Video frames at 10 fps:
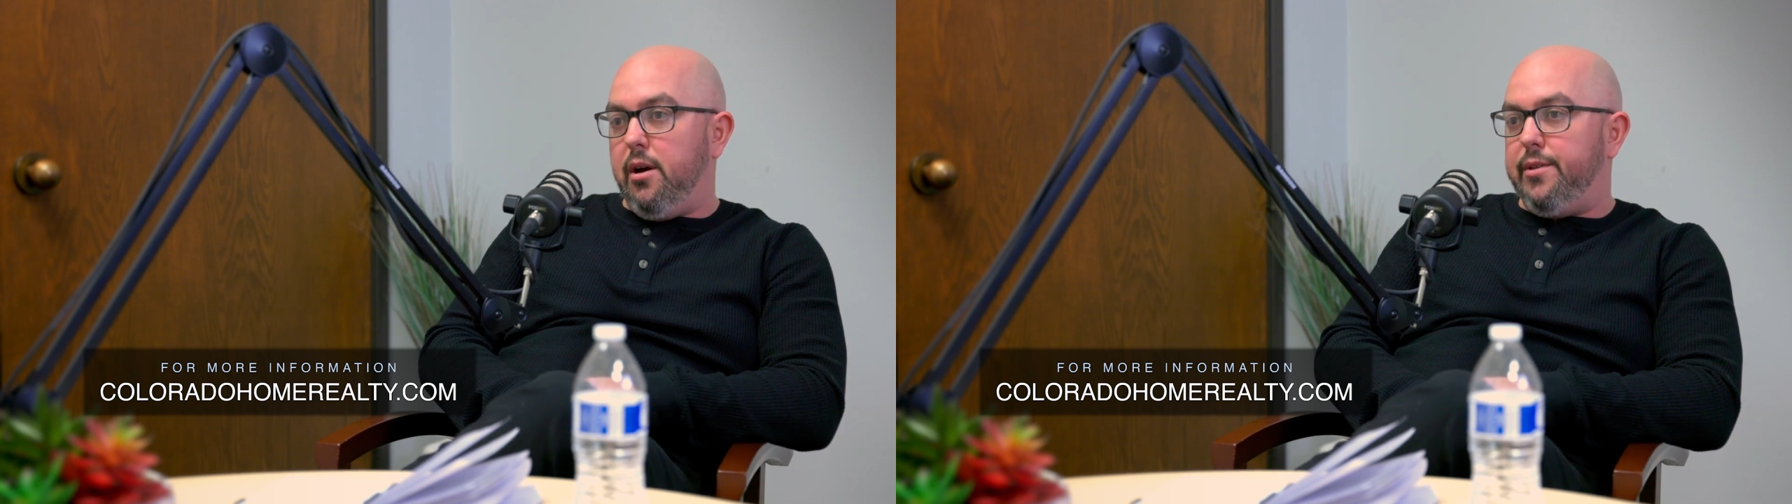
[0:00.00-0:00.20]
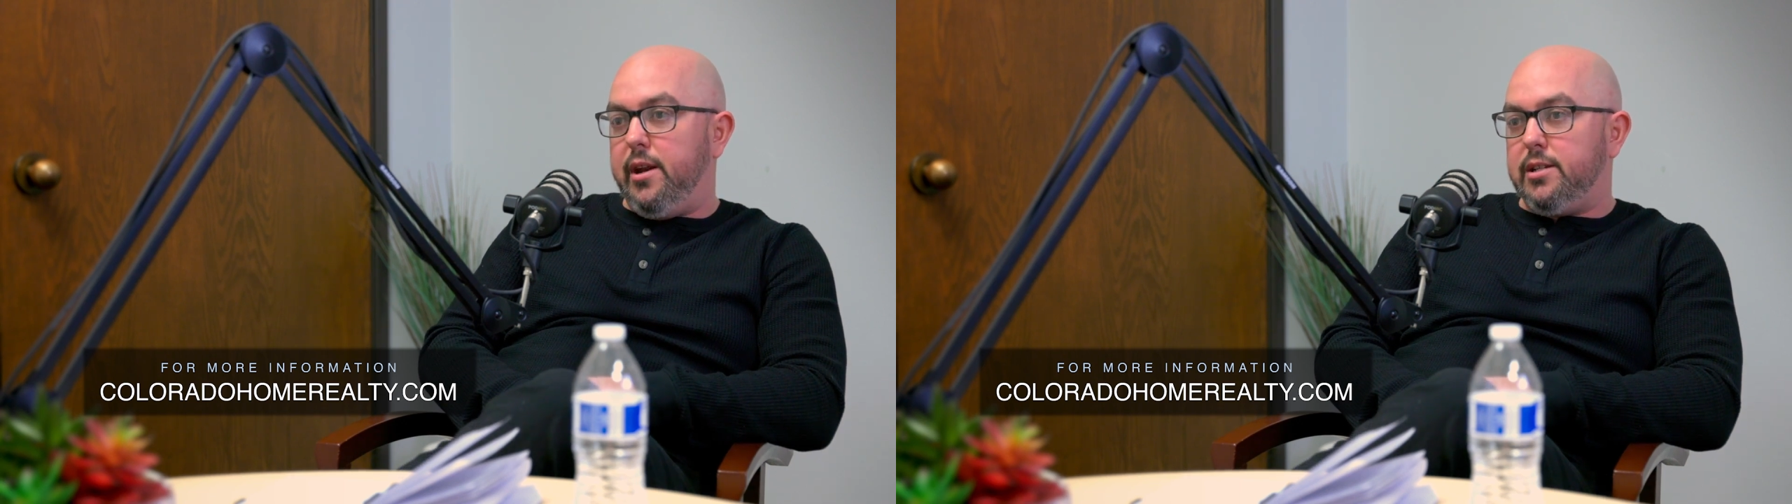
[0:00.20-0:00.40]

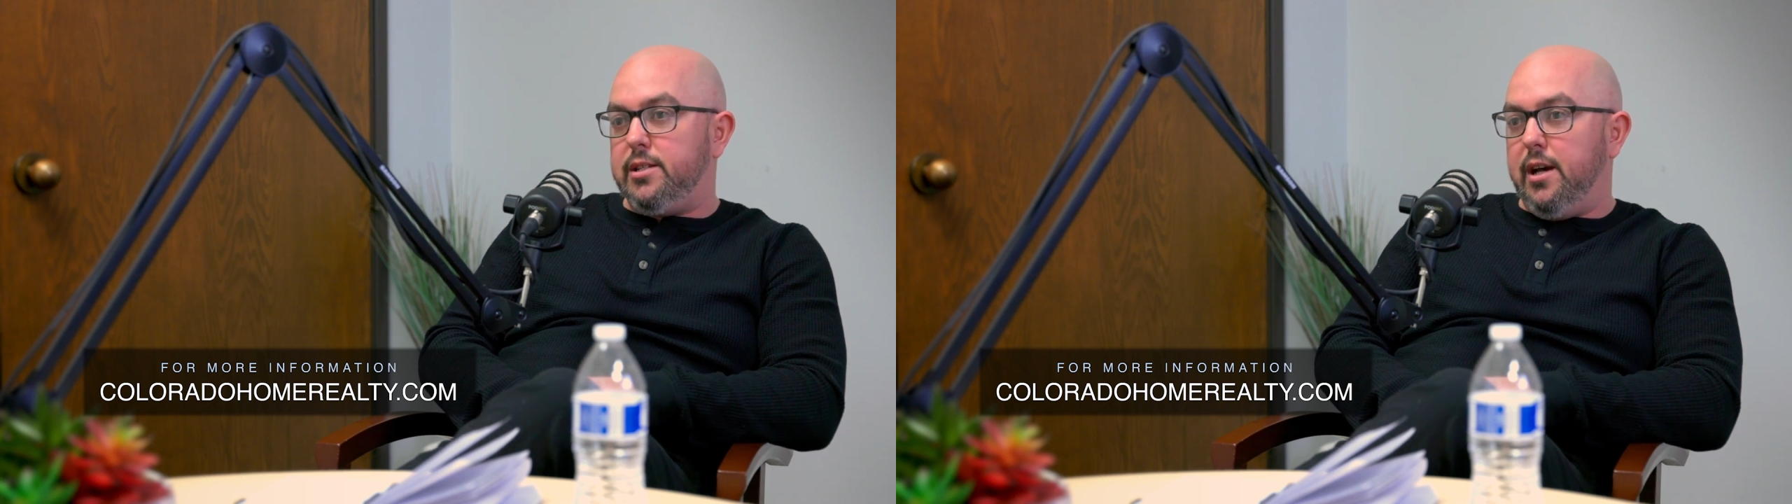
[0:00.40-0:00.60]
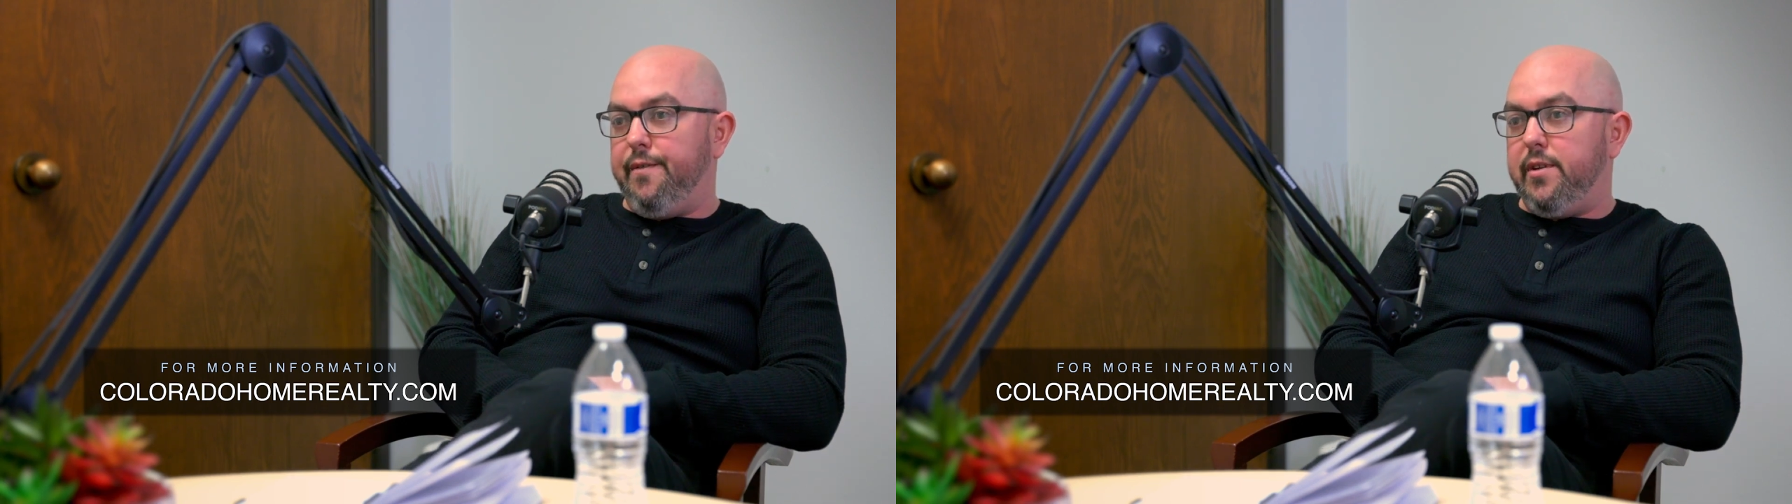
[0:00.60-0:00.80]
authentic
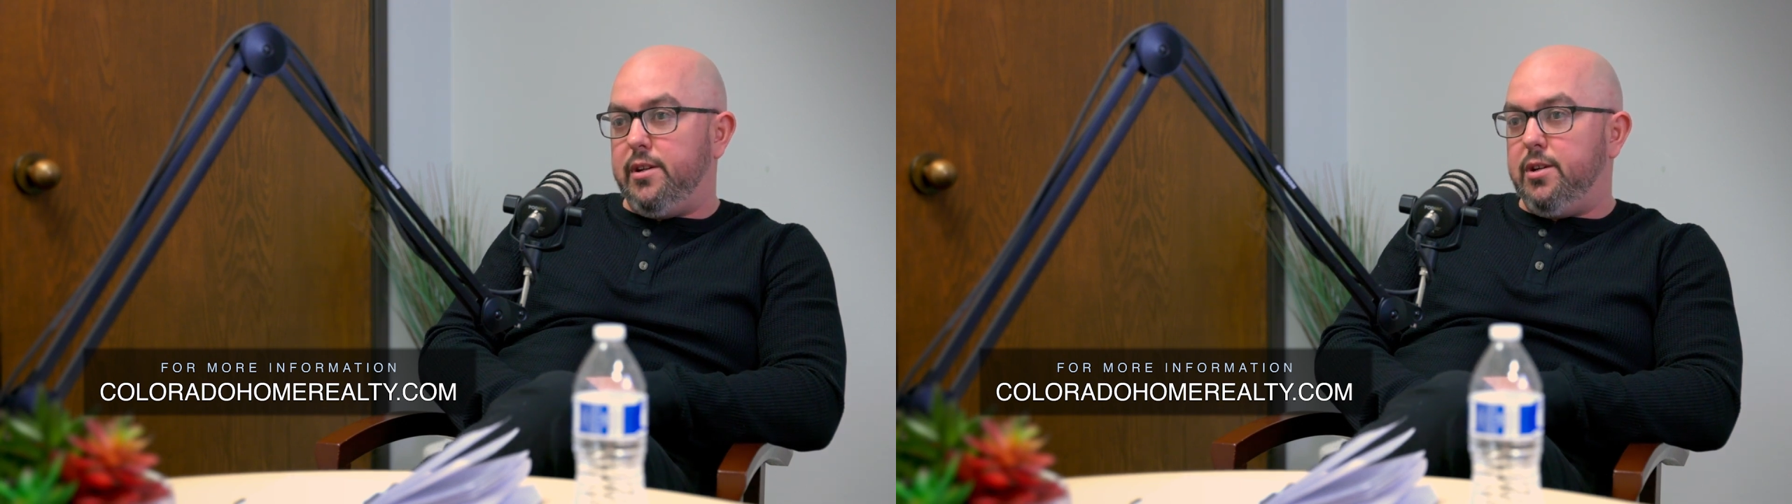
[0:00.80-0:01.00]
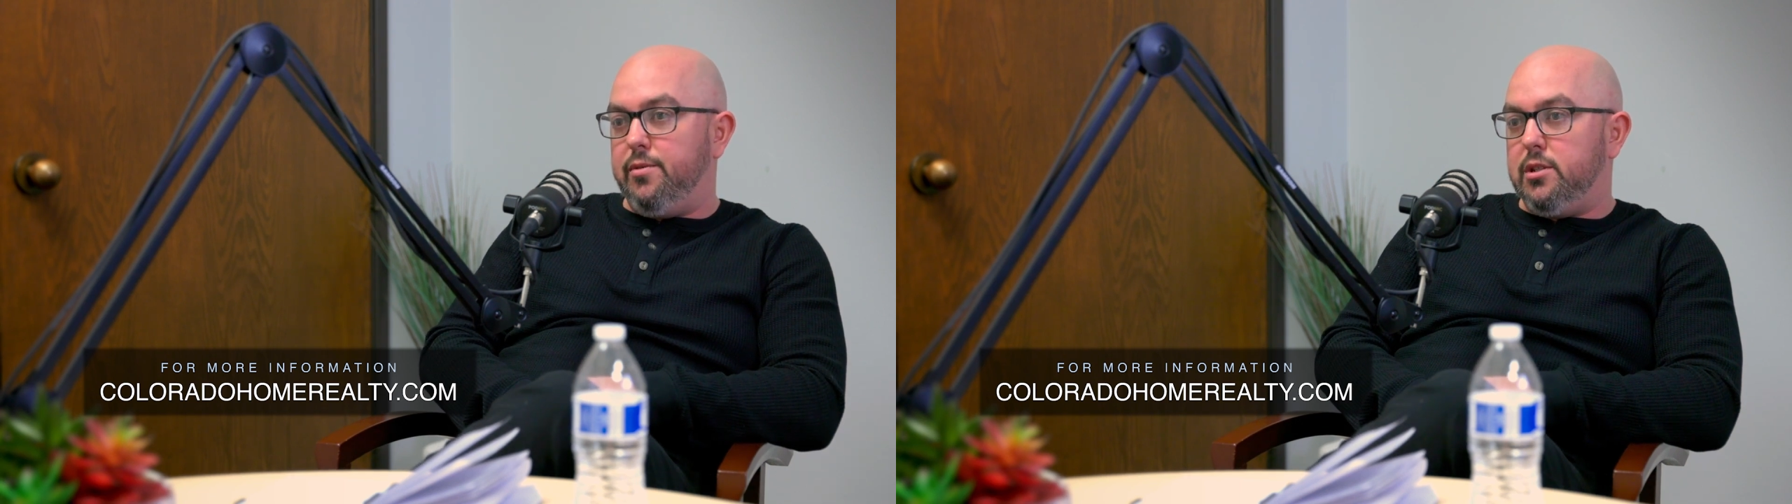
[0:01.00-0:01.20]
self
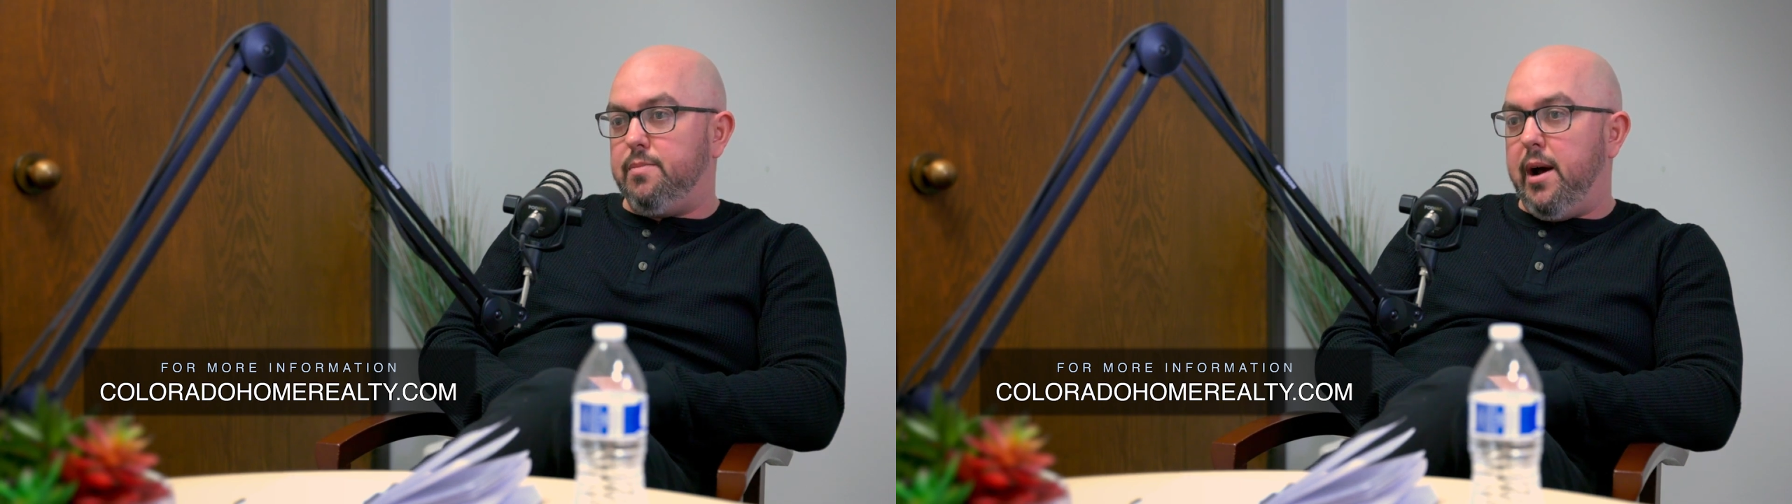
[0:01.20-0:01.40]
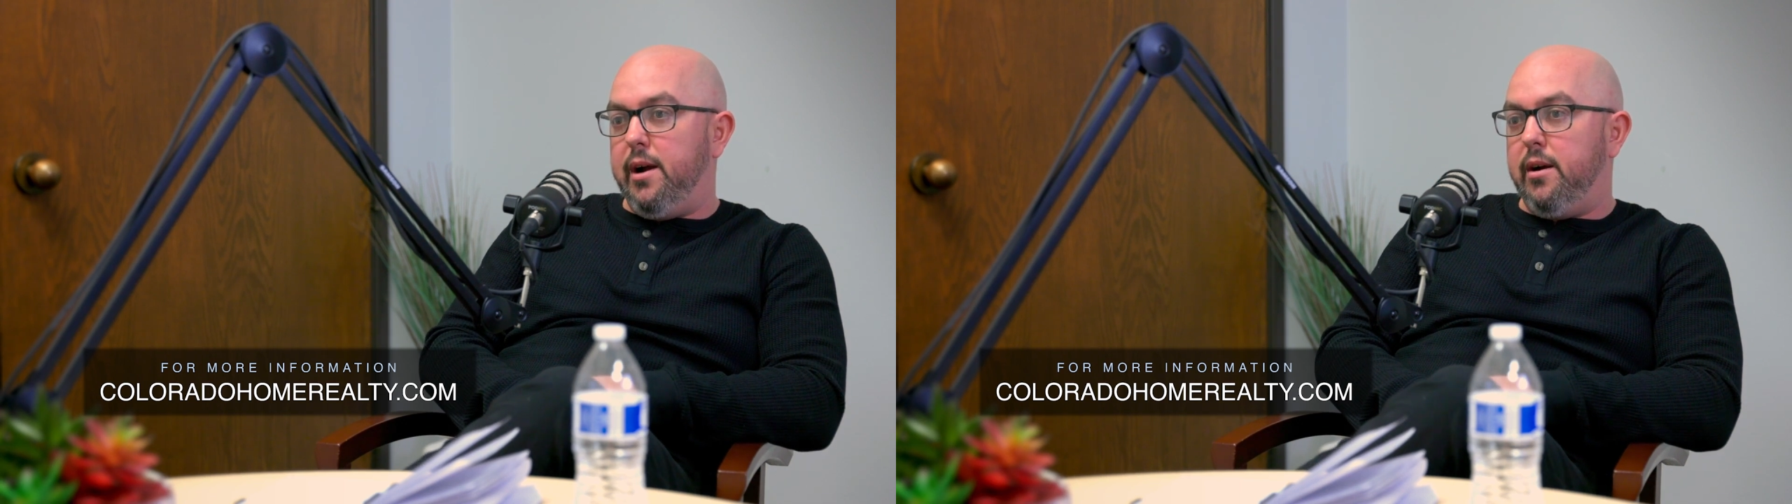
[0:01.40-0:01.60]
and to
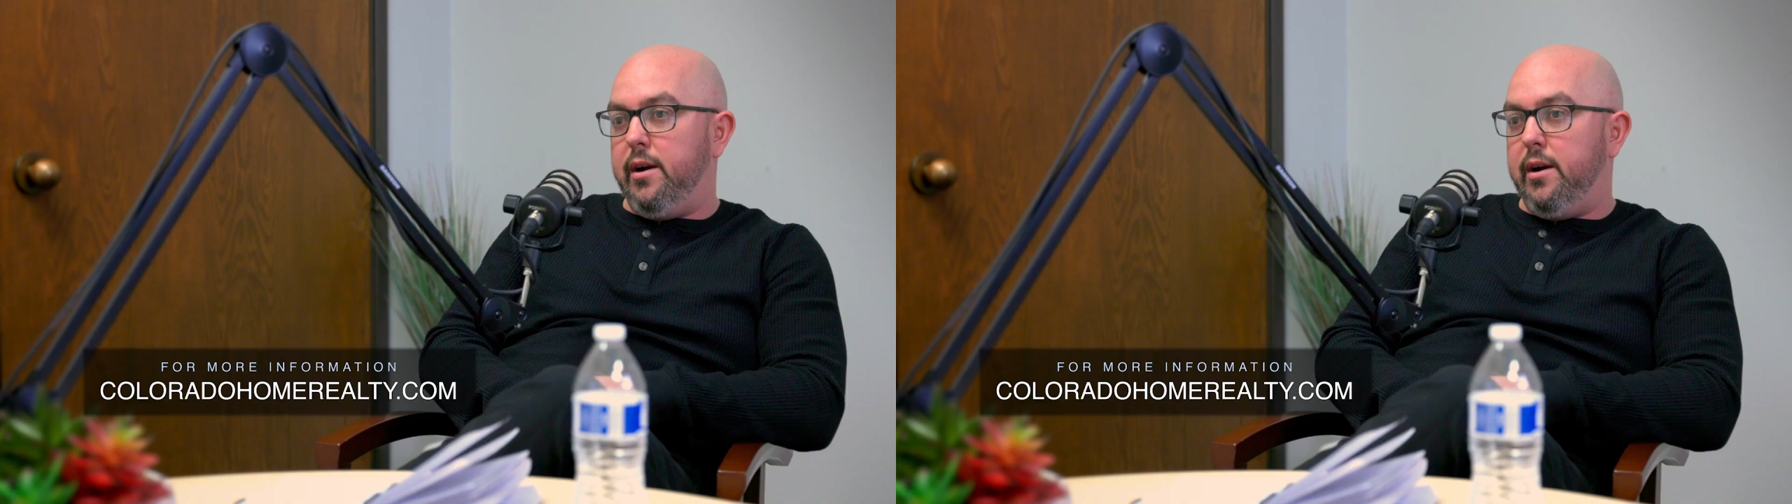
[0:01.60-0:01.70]
inspire.